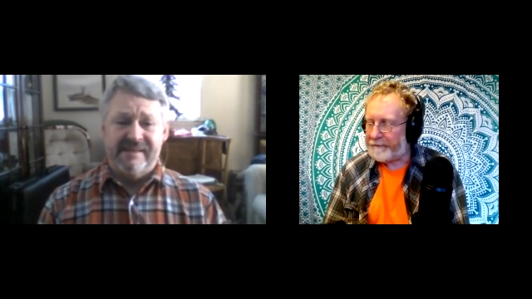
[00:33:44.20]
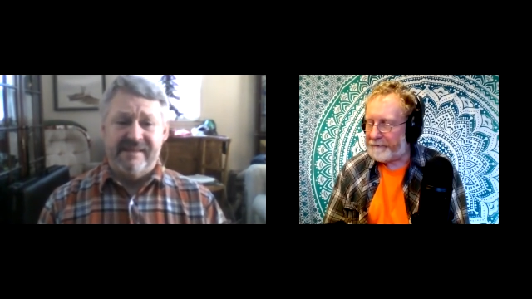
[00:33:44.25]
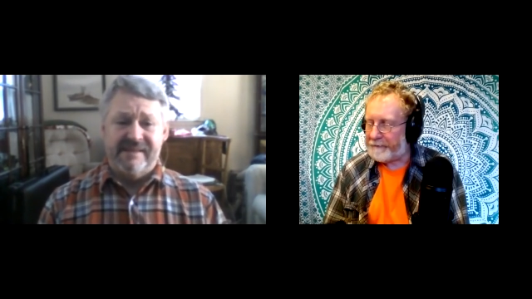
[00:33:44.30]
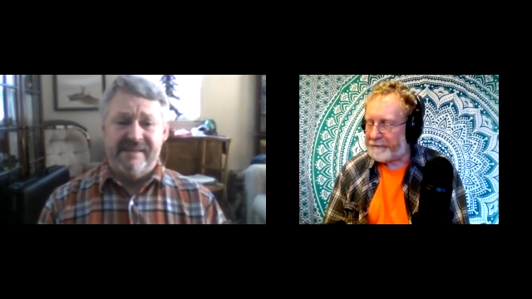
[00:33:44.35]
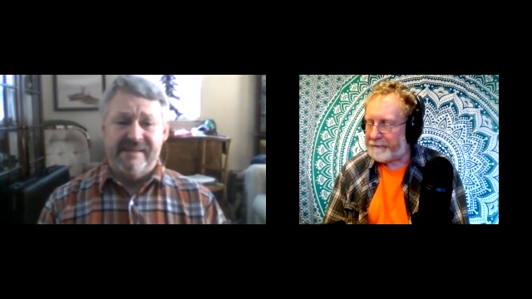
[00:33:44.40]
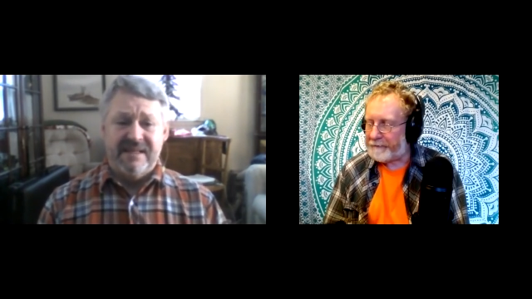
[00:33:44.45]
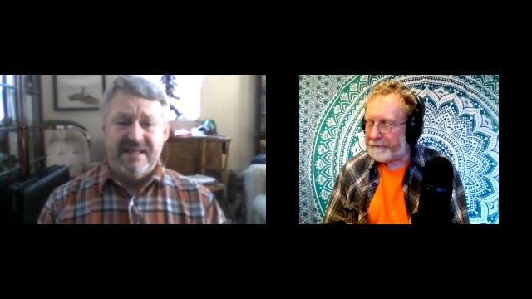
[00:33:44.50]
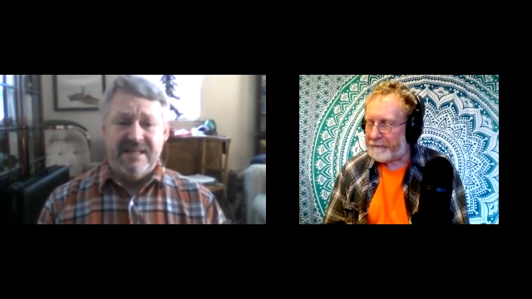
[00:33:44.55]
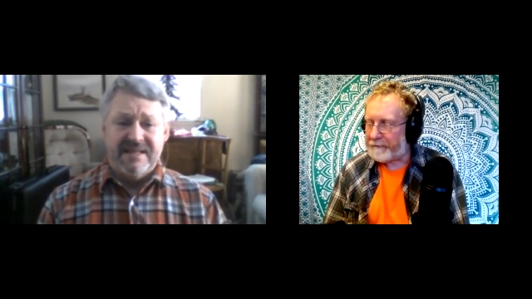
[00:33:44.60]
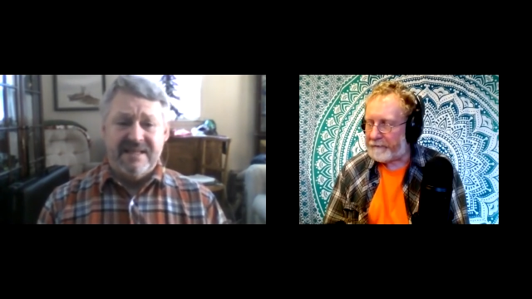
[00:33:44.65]

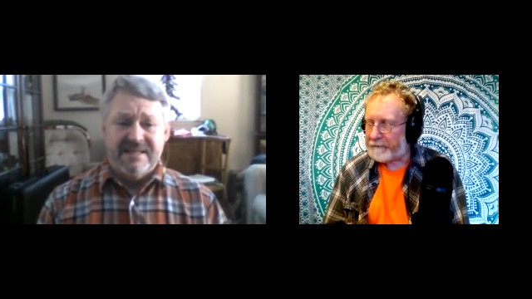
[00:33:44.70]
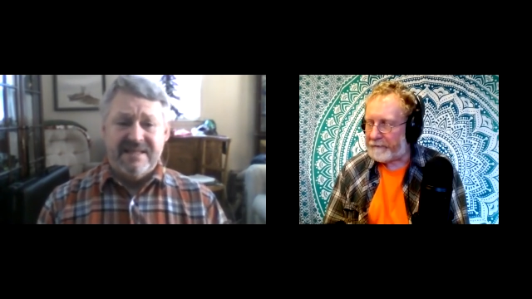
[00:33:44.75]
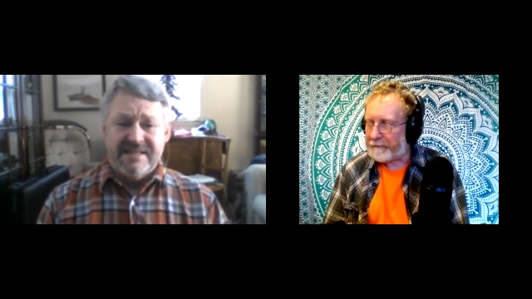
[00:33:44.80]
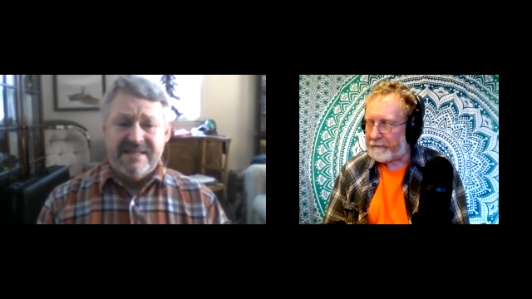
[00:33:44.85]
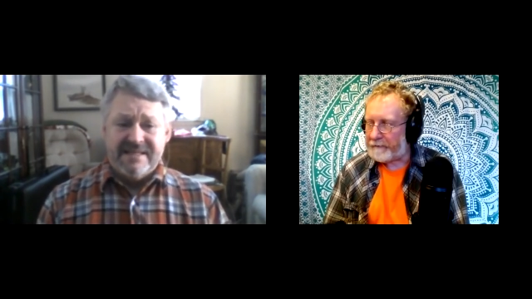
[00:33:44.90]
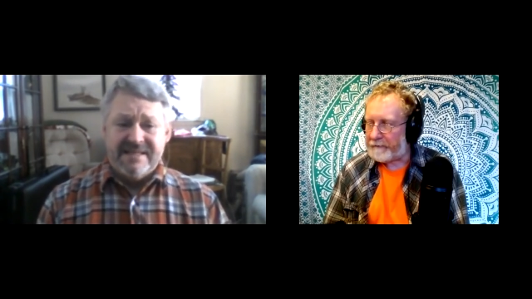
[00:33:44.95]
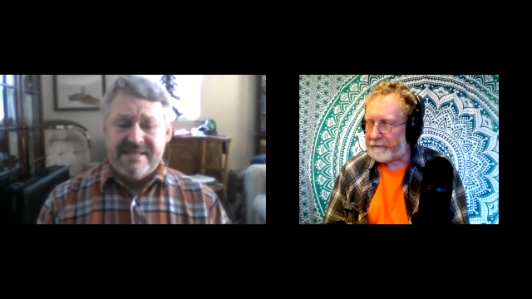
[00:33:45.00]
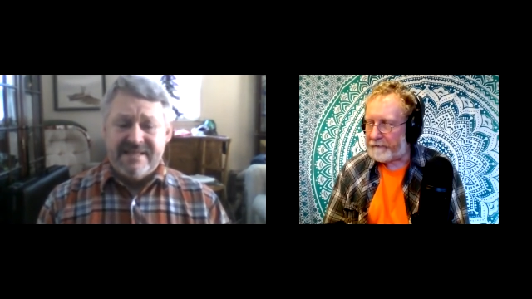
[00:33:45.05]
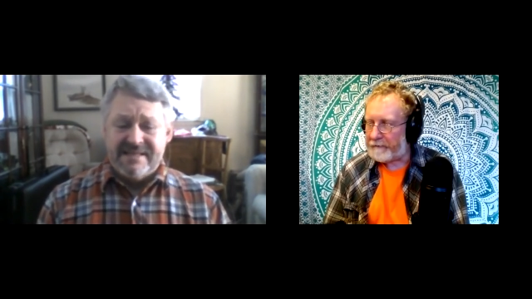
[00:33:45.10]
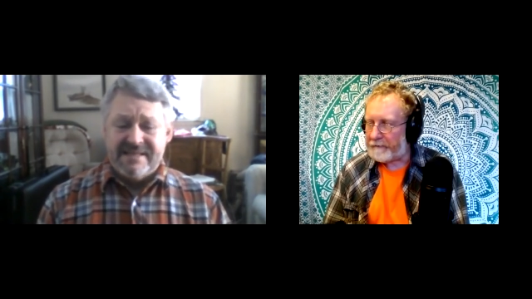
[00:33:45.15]

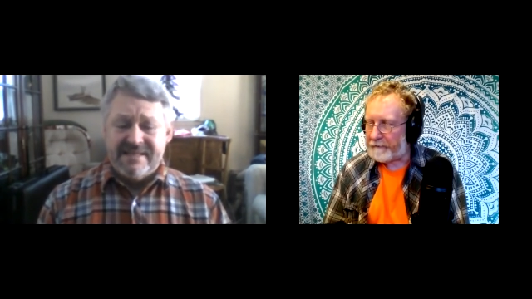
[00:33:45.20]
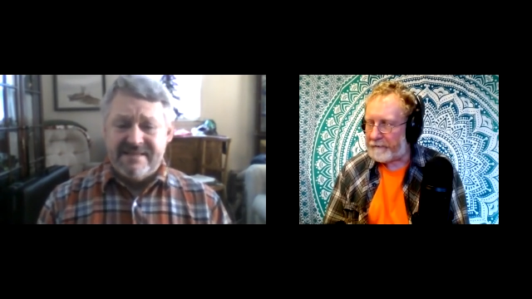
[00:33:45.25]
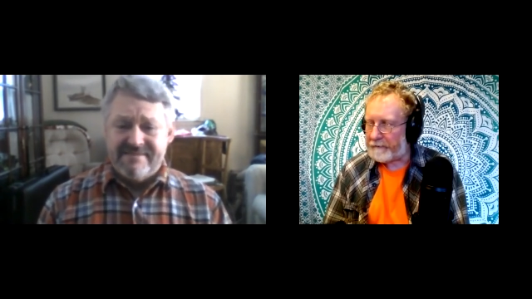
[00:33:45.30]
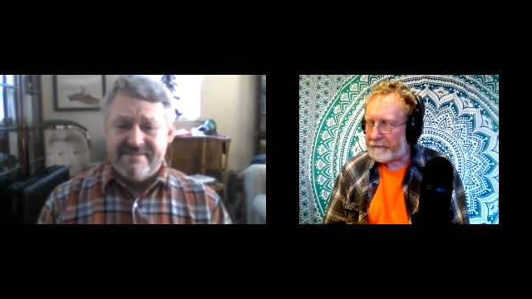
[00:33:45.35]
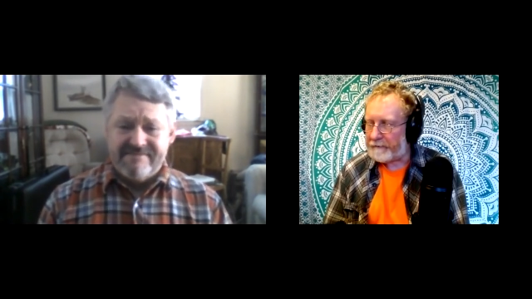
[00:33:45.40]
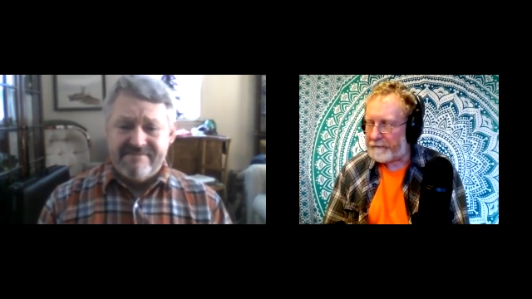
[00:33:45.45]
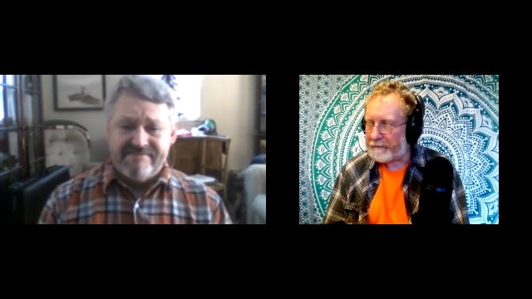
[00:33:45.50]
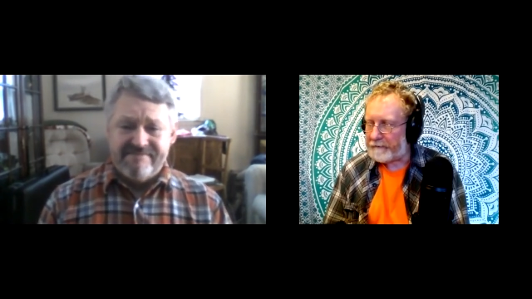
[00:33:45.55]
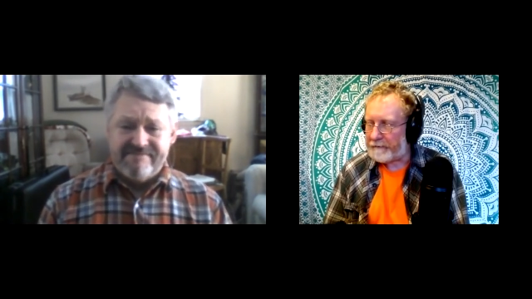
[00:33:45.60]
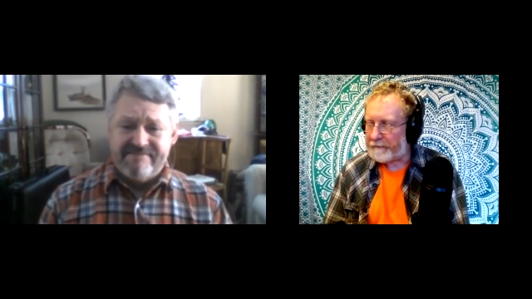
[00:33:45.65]

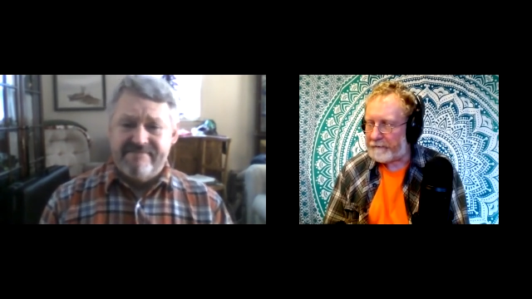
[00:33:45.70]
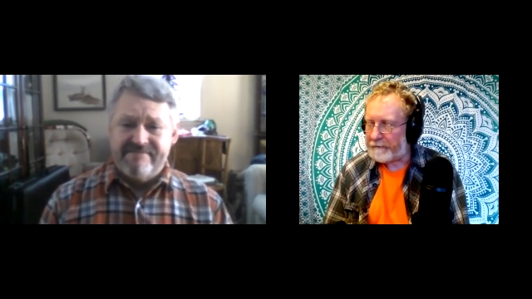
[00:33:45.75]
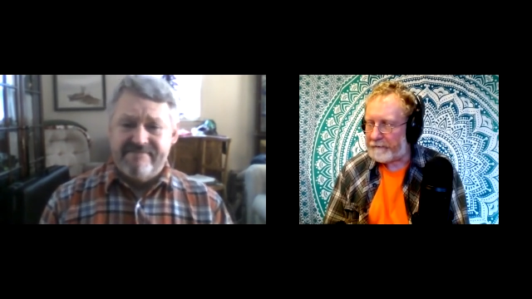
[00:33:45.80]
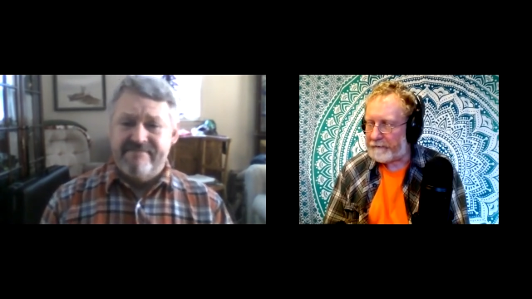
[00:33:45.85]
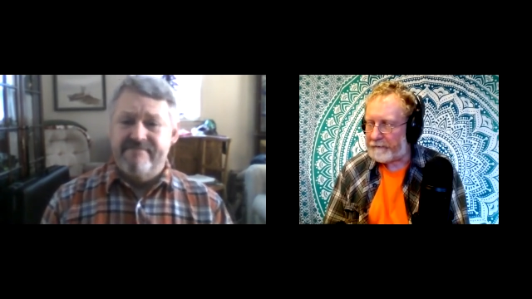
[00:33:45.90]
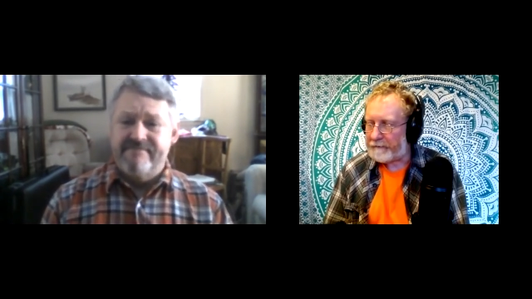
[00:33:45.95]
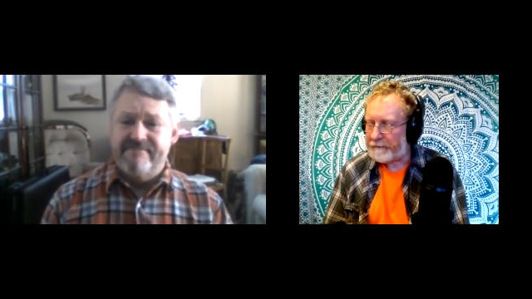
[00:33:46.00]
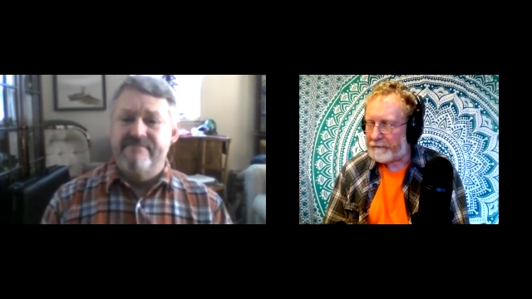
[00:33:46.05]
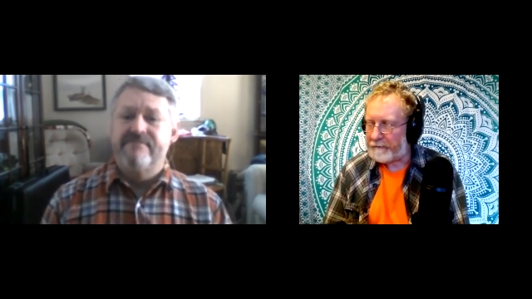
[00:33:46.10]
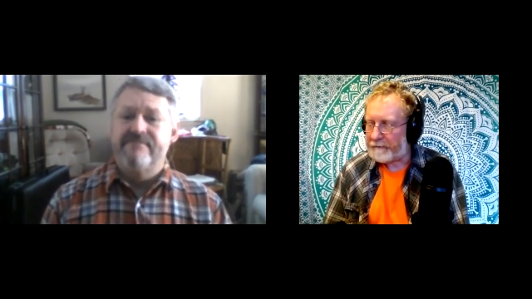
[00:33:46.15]

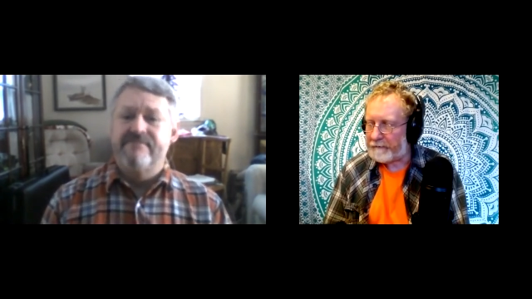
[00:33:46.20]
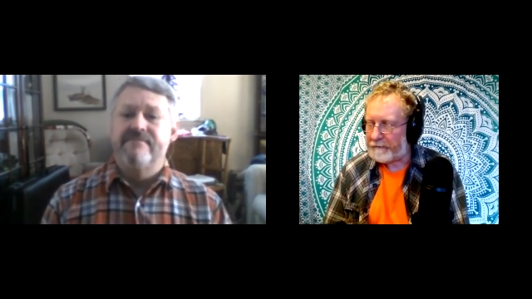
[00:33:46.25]
No one is speaking in this clip.